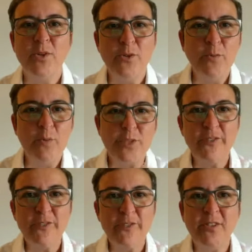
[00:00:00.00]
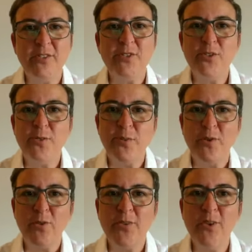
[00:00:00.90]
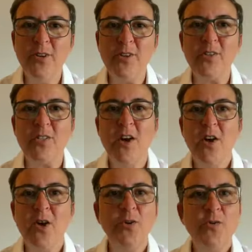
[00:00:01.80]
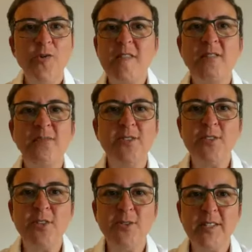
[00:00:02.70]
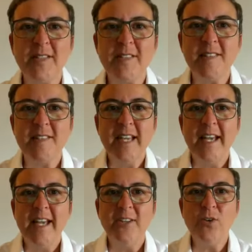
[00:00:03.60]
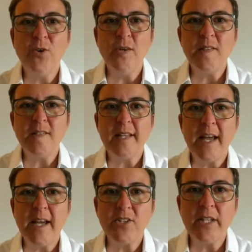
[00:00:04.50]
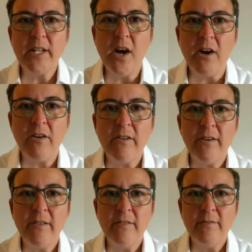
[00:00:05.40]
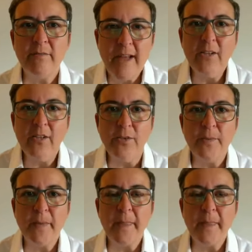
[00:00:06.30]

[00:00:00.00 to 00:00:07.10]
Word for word: You'll be shifting onto your portfolios on all these different tokens and coins that actually are value.